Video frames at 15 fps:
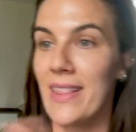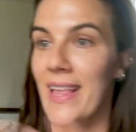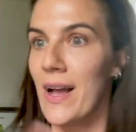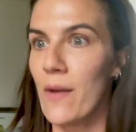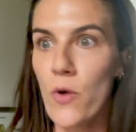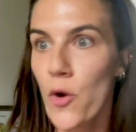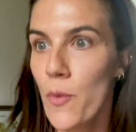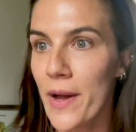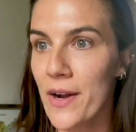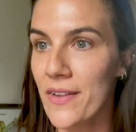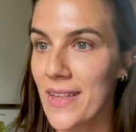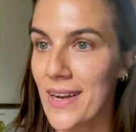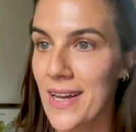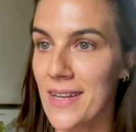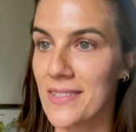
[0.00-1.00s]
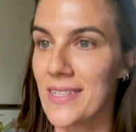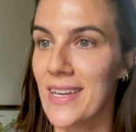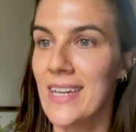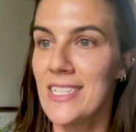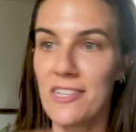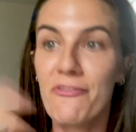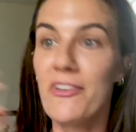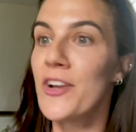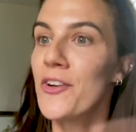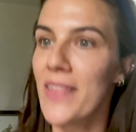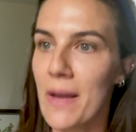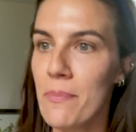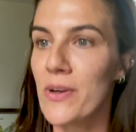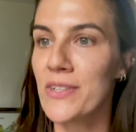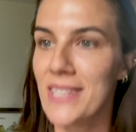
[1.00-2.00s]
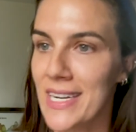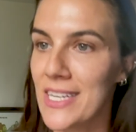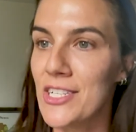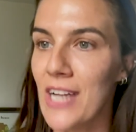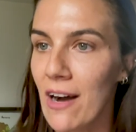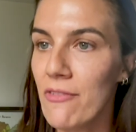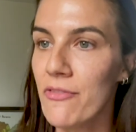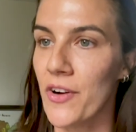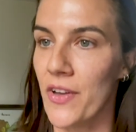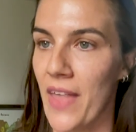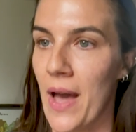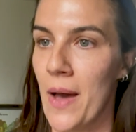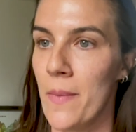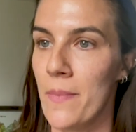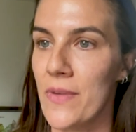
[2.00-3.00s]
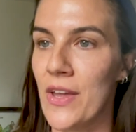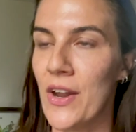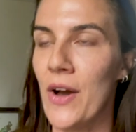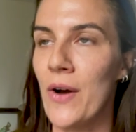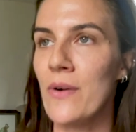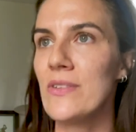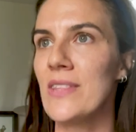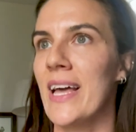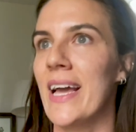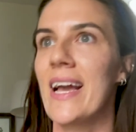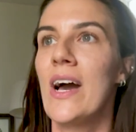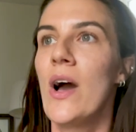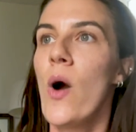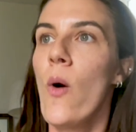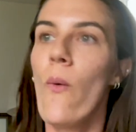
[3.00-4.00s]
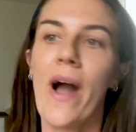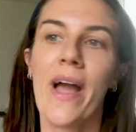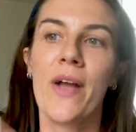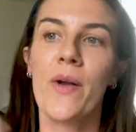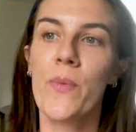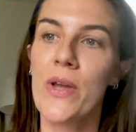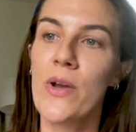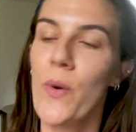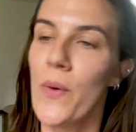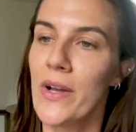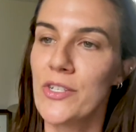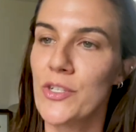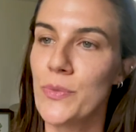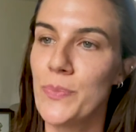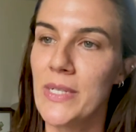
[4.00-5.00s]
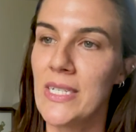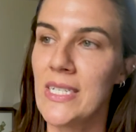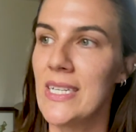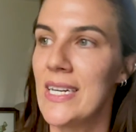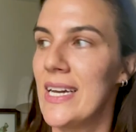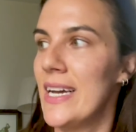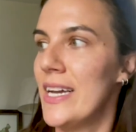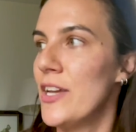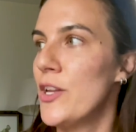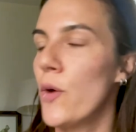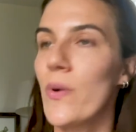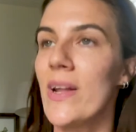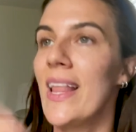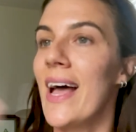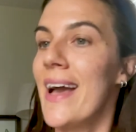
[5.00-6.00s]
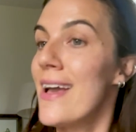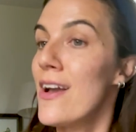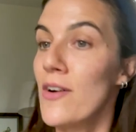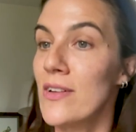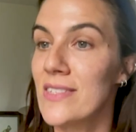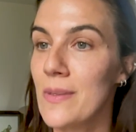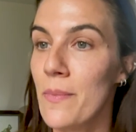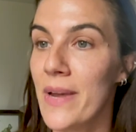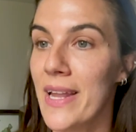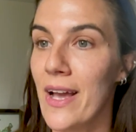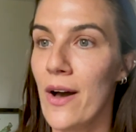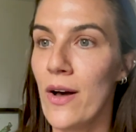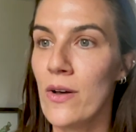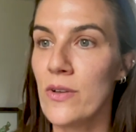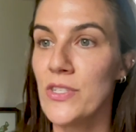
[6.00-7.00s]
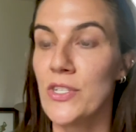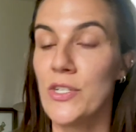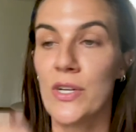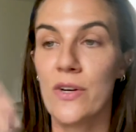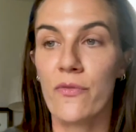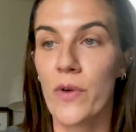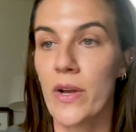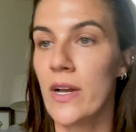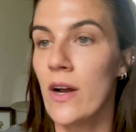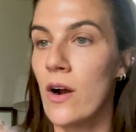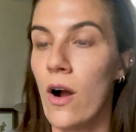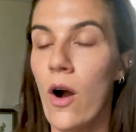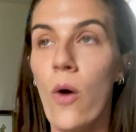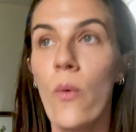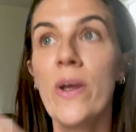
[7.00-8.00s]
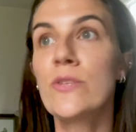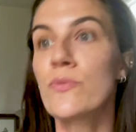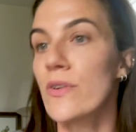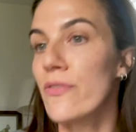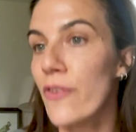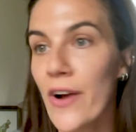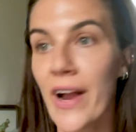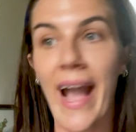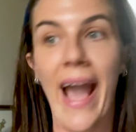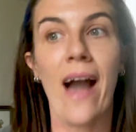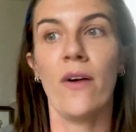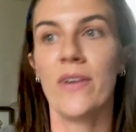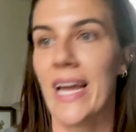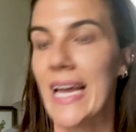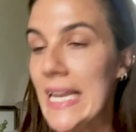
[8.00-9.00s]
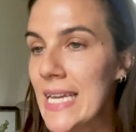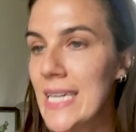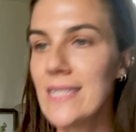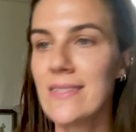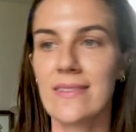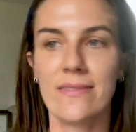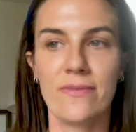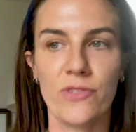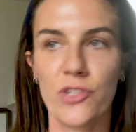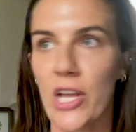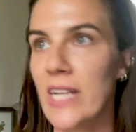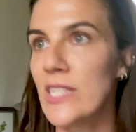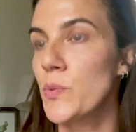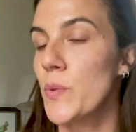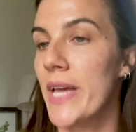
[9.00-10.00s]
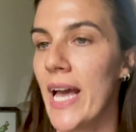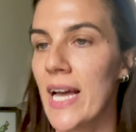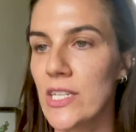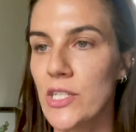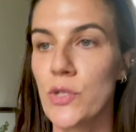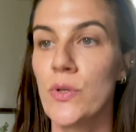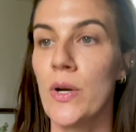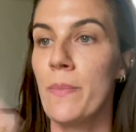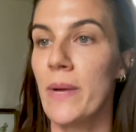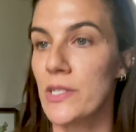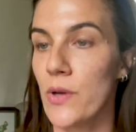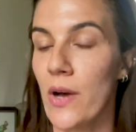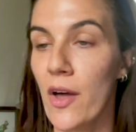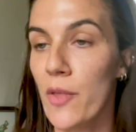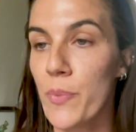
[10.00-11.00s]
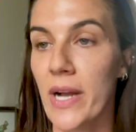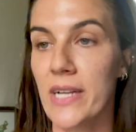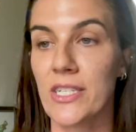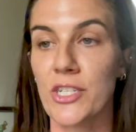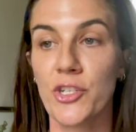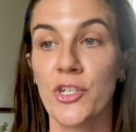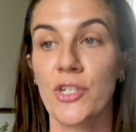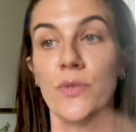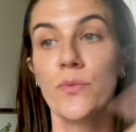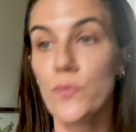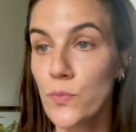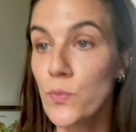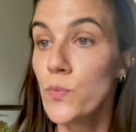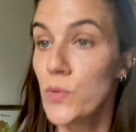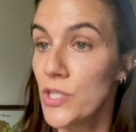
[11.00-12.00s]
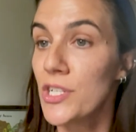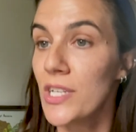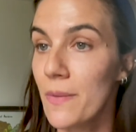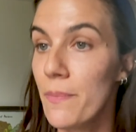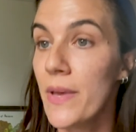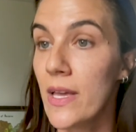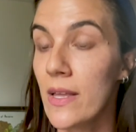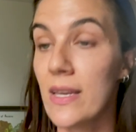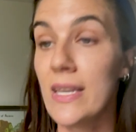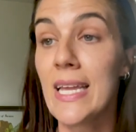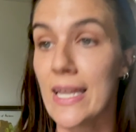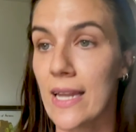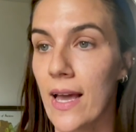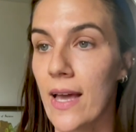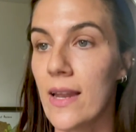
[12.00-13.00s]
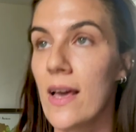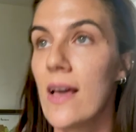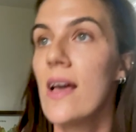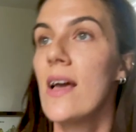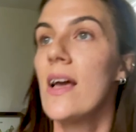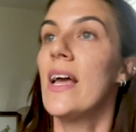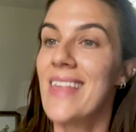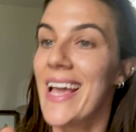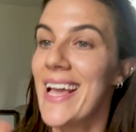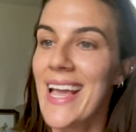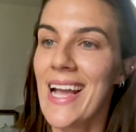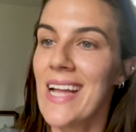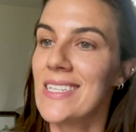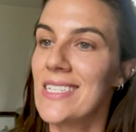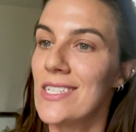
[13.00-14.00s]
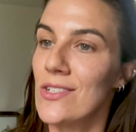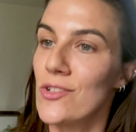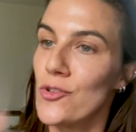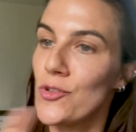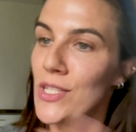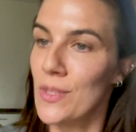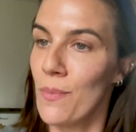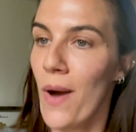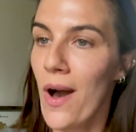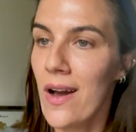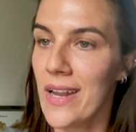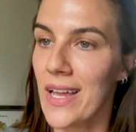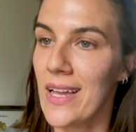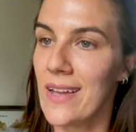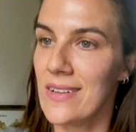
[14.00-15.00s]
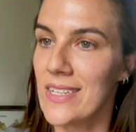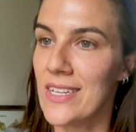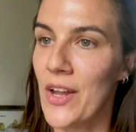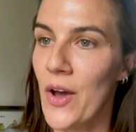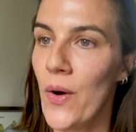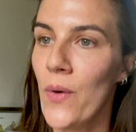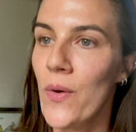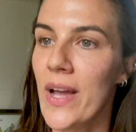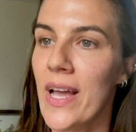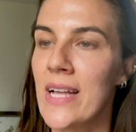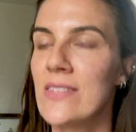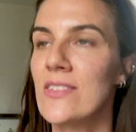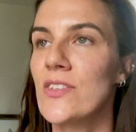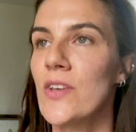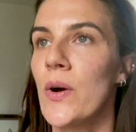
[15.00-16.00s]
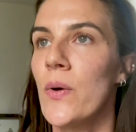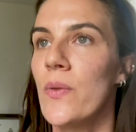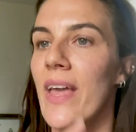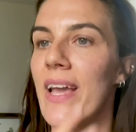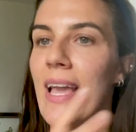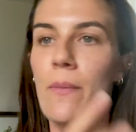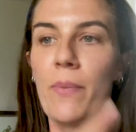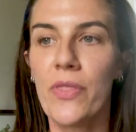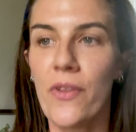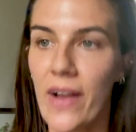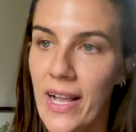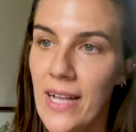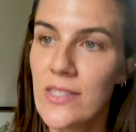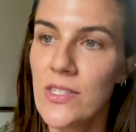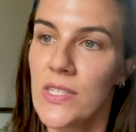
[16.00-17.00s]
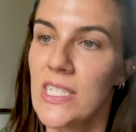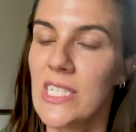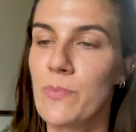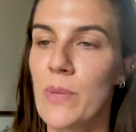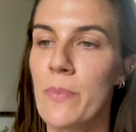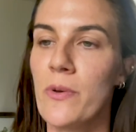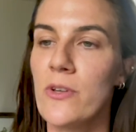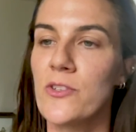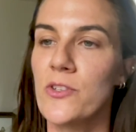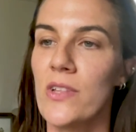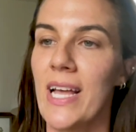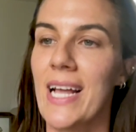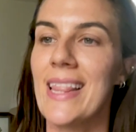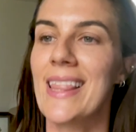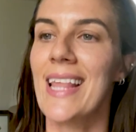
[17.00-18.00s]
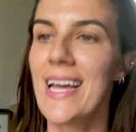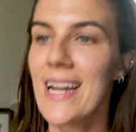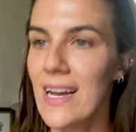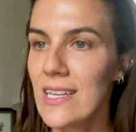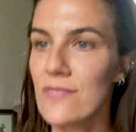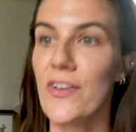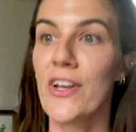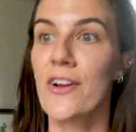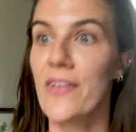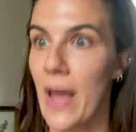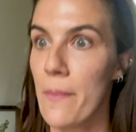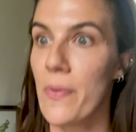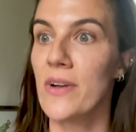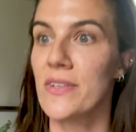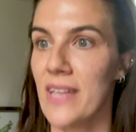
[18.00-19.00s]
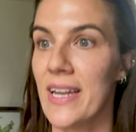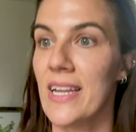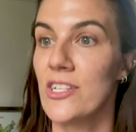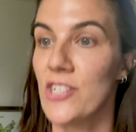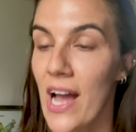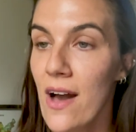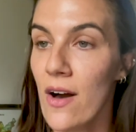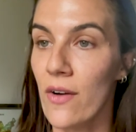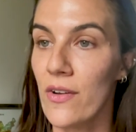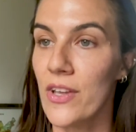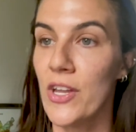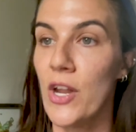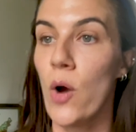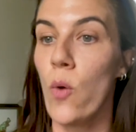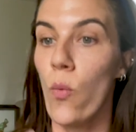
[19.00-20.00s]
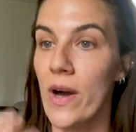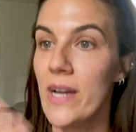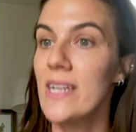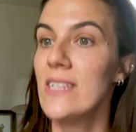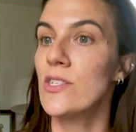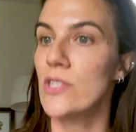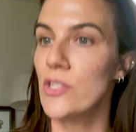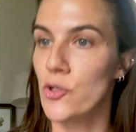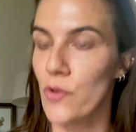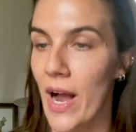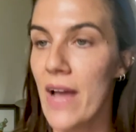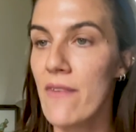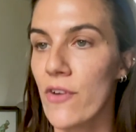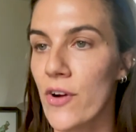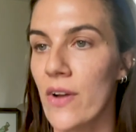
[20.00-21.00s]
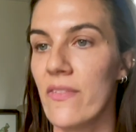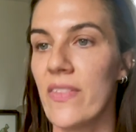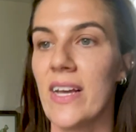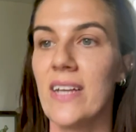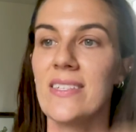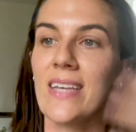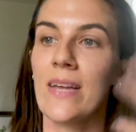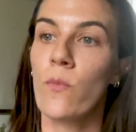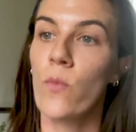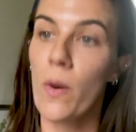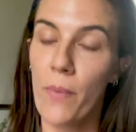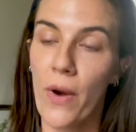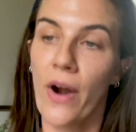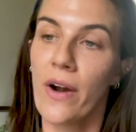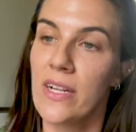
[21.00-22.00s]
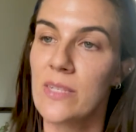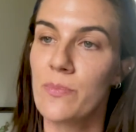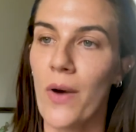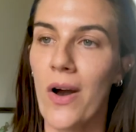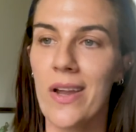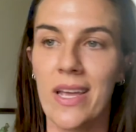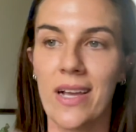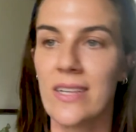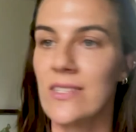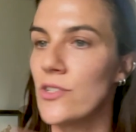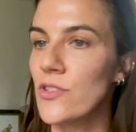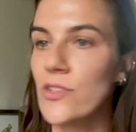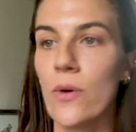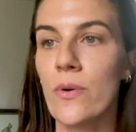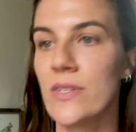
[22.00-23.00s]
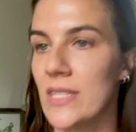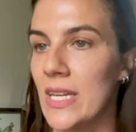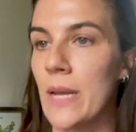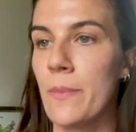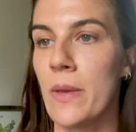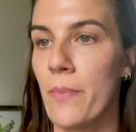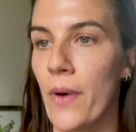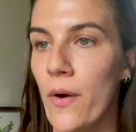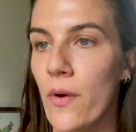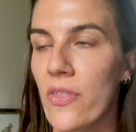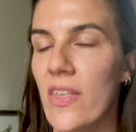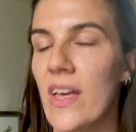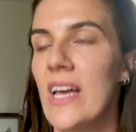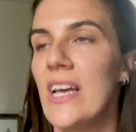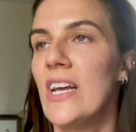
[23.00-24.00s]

Like, who better than us to figure that percentage out for them, Like, why are we going to be, relying on somebody else, if we are always referring out any chance we get to a mental health practitioner, which can be needed. They can't treat the body, and so they can't put their hands on these people. So like, let us figure that percentage out. What is the driver of this and what part is body? Because there's always going to be both.